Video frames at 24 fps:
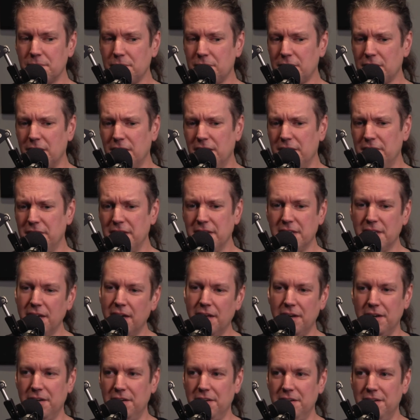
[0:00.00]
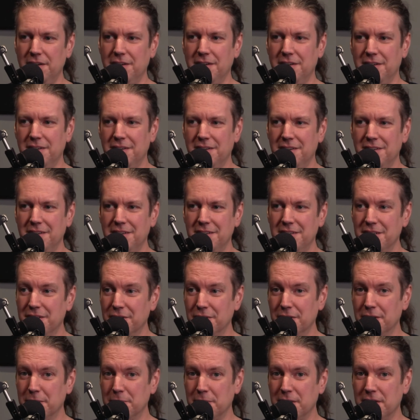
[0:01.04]
And they get it. You know
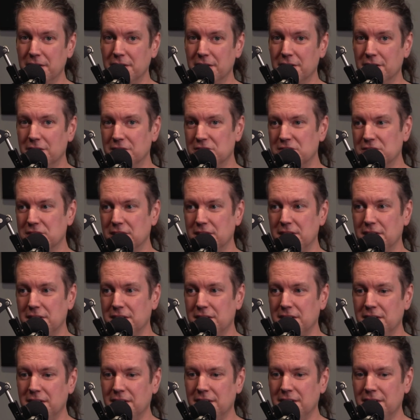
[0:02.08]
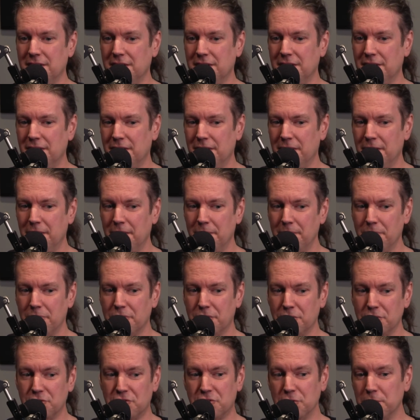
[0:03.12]
what I mean? And it's like
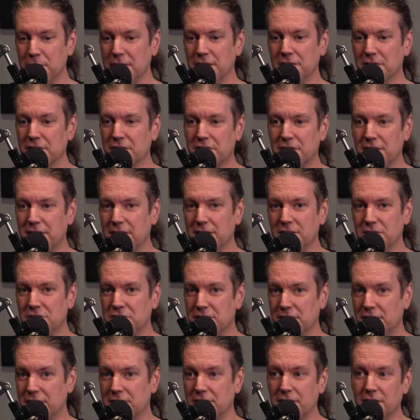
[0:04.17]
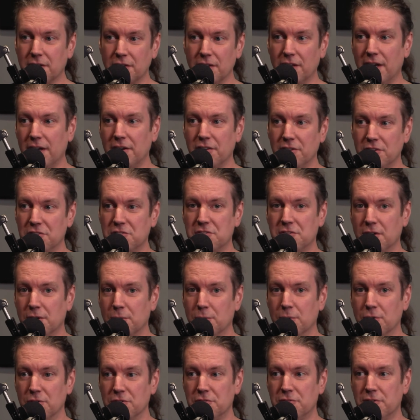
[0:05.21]
they're doing the things that I think a lot of the Star
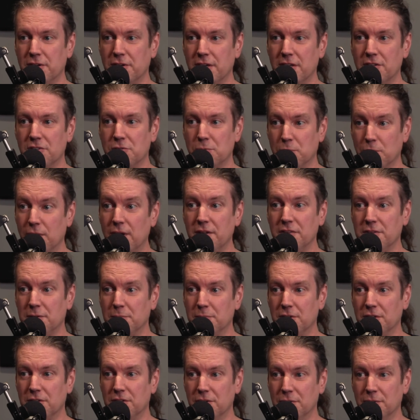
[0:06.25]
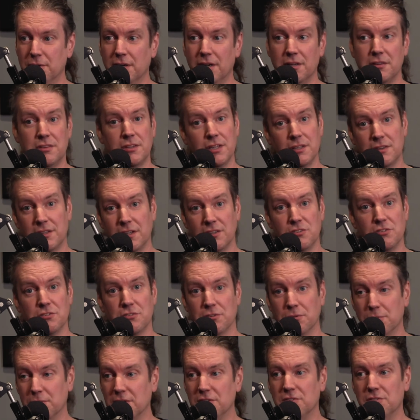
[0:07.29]
Wars fans want them to do. And I think that's
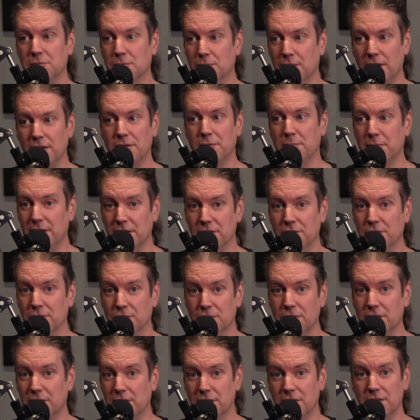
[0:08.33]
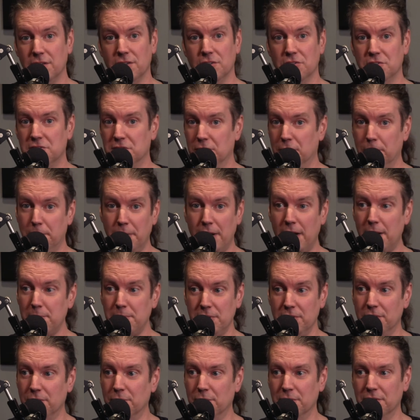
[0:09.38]
the reason why The Mandalorian is so
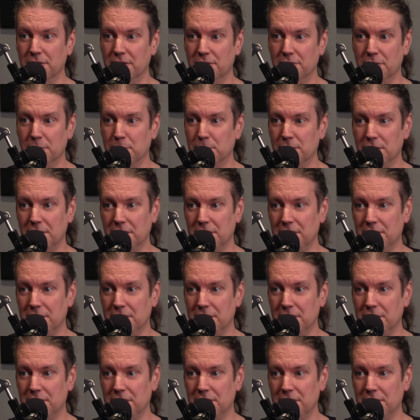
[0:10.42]
popular with everybody.